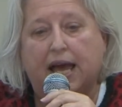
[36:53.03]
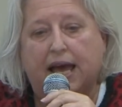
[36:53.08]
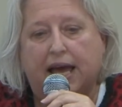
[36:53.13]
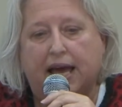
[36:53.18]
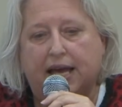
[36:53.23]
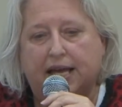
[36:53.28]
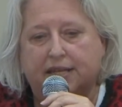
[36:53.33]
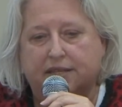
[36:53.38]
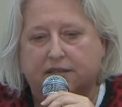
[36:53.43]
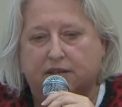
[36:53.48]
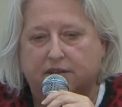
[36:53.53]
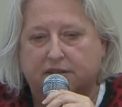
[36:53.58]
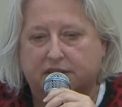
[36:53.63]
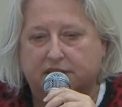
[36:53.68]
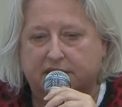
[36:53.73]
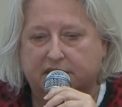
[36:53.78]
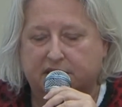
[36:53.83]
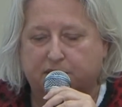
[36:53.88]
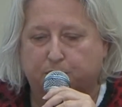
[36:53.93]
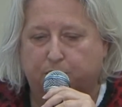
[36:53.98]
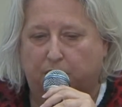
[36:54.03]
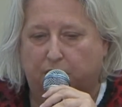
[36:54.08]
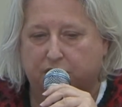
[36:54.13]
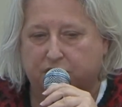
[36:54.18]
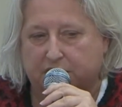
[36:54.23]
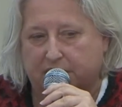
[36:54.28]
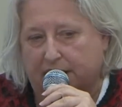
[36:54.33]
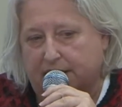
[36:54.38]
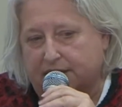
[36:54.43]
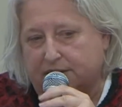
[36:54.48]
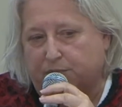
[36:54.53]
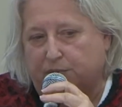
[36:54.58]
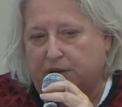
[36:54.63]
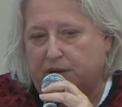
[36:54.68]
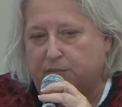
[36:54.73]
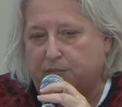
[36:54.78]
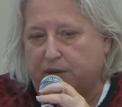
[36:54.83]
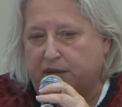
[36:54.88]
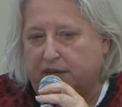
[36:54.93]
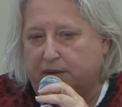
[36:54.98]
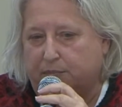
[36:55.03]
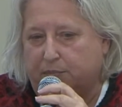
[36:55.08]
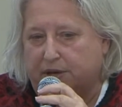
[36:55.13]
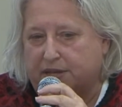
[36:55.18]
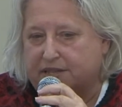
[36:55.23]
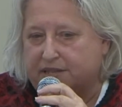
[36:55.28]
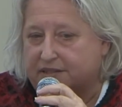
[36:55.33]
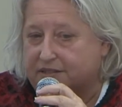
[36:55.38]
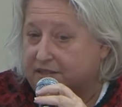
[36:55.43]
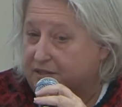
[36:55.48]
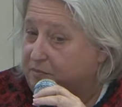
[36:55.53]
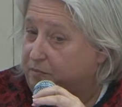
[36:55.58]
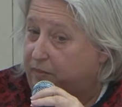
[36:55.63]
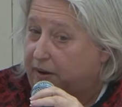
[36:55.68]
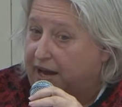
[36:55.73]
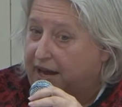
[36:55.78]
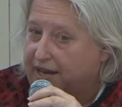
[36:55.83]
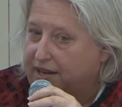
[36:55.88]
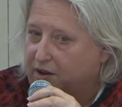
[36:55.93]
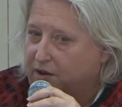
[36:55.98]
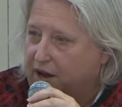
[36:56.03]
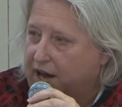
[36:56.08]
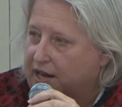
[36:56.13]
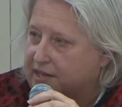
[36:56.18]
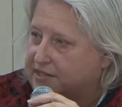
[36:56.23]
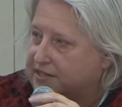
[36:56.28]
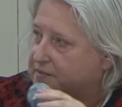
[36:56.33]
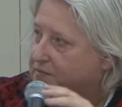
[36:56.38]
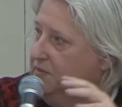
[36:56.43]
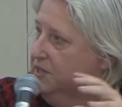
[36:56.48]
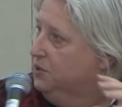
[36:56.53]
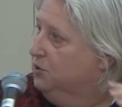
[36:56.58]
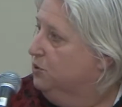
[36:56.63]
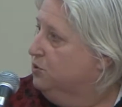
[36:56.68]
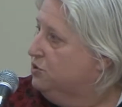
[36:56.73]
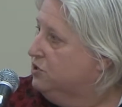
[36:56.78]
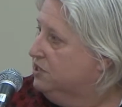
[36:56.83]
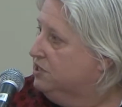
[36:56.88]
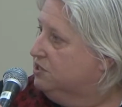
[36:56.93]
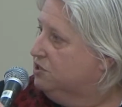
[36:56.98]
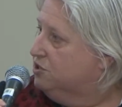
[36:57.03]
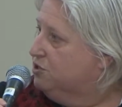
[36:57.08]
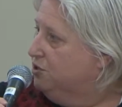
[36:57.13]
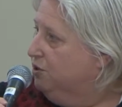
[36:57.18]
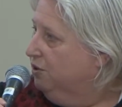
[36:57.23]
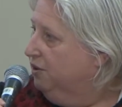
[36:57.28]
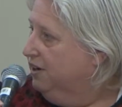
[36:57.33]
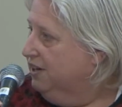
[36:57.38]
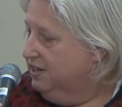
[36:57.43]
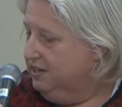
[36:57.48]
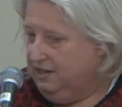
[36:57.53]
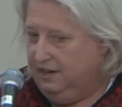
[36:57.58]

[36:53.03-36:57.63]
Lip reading: And this project will be presented by Azim, because it's your...